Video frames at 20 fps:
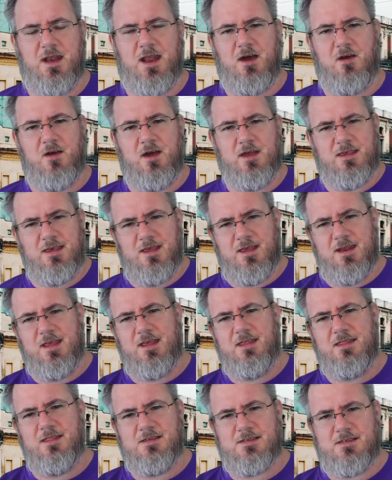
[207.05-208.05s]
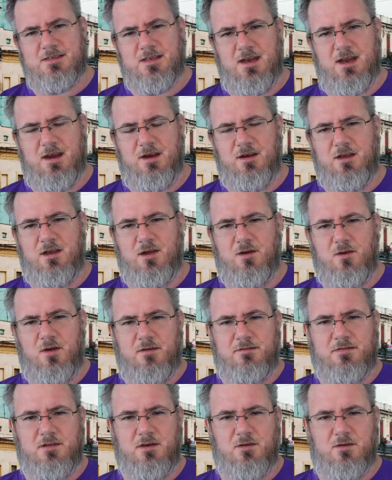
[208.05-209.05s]
Now, again, in this scenario,
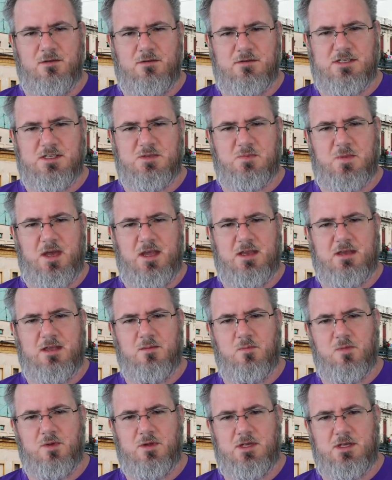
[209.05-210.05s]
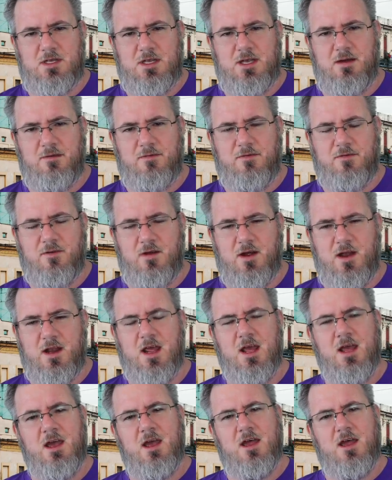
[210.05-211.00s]
if the cruise is paid completely up front,